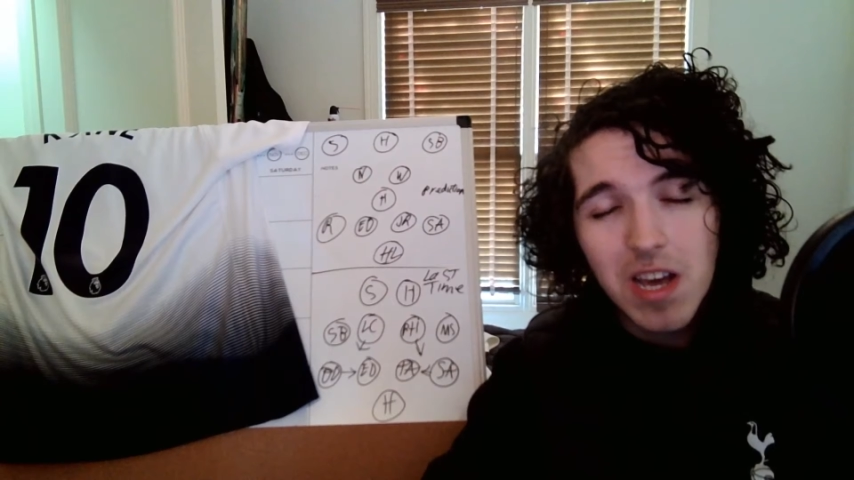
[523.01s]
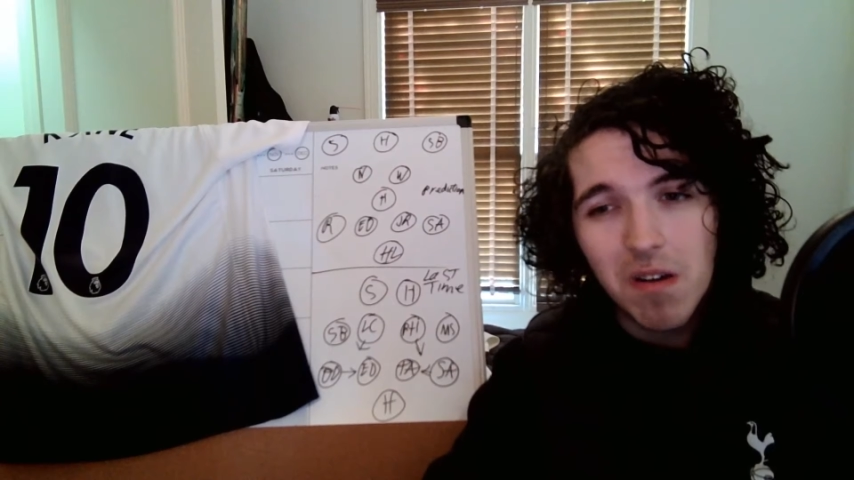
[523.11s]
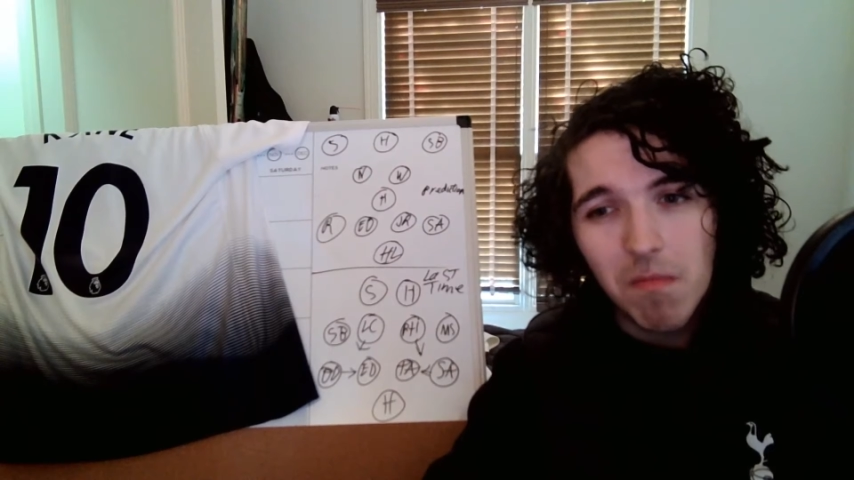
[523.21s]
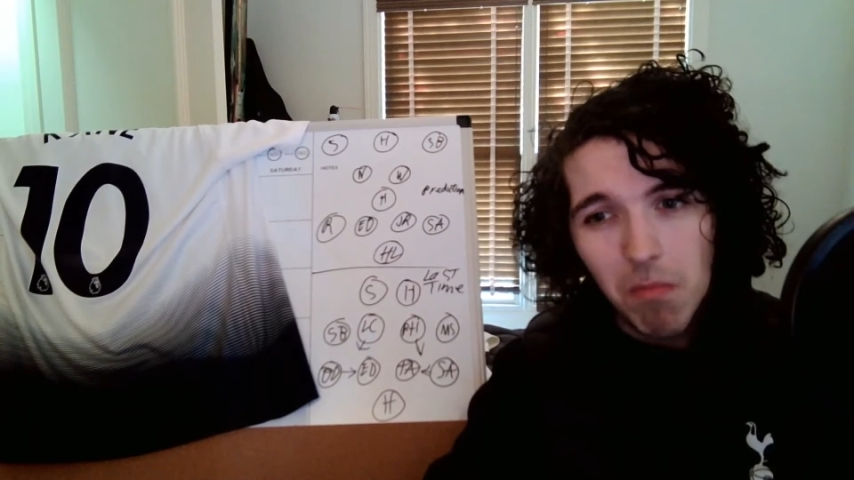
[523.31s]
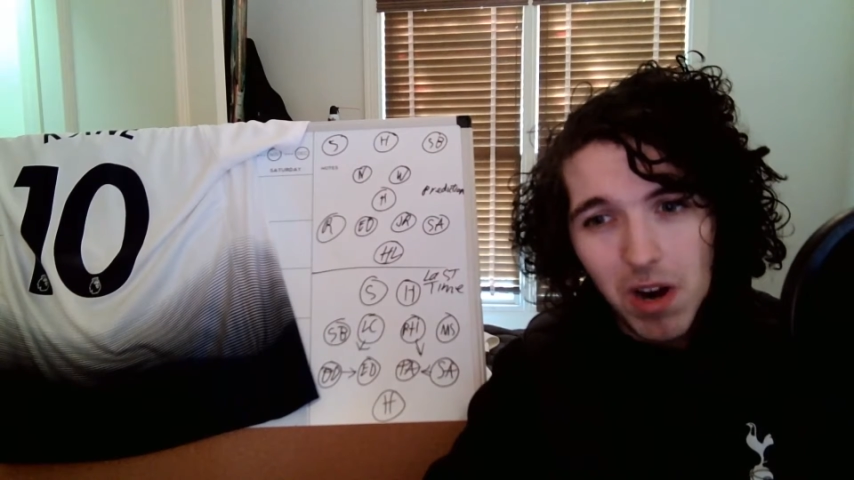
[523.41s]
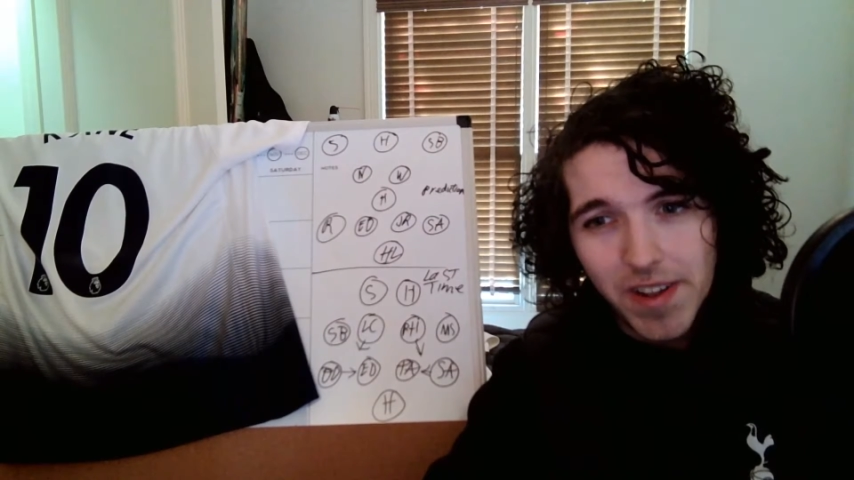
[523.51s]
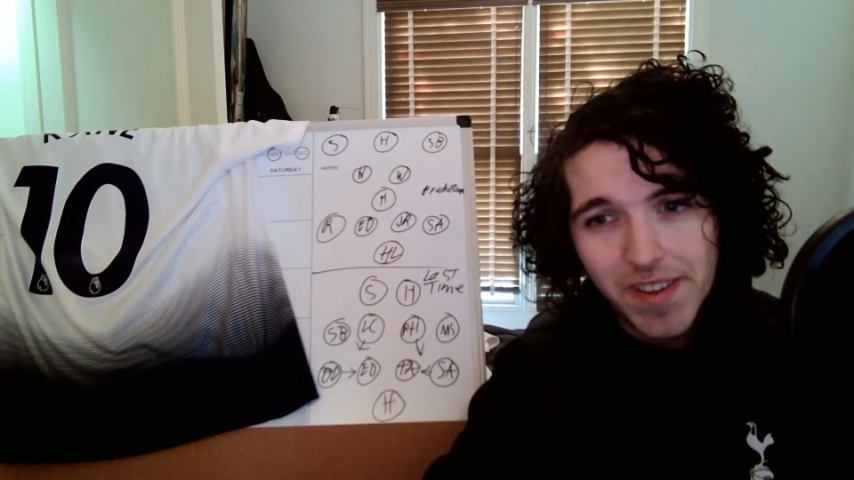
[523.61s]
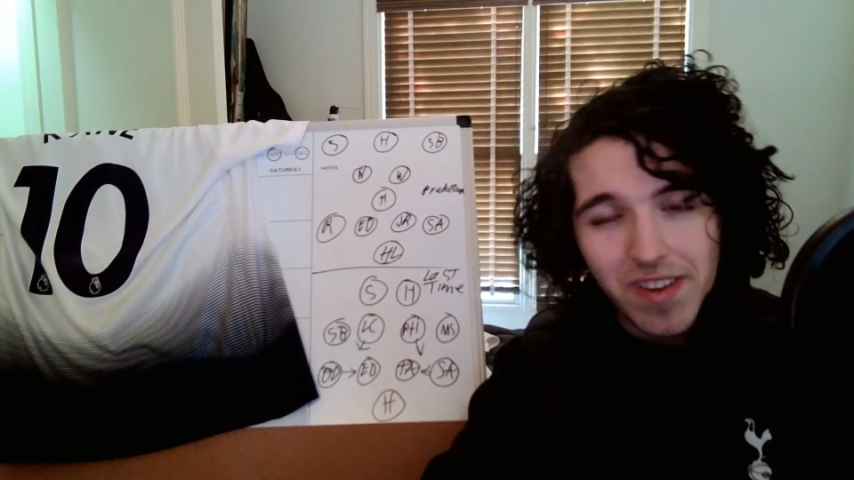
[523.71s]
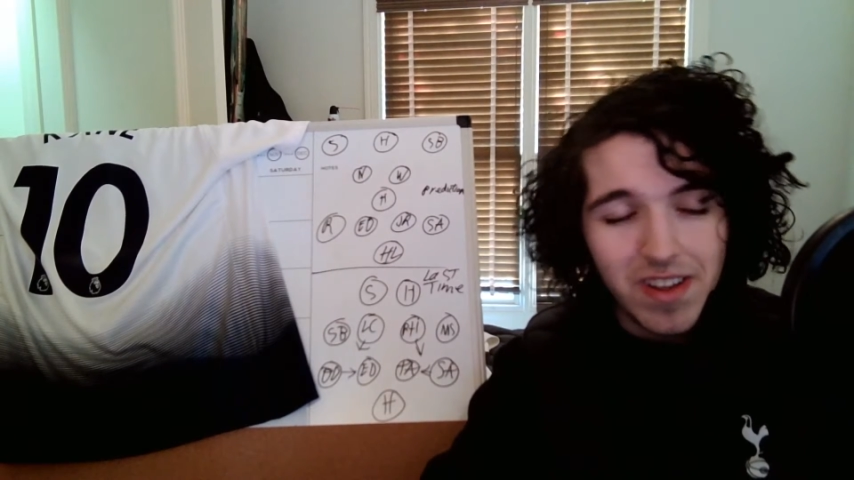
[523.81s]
But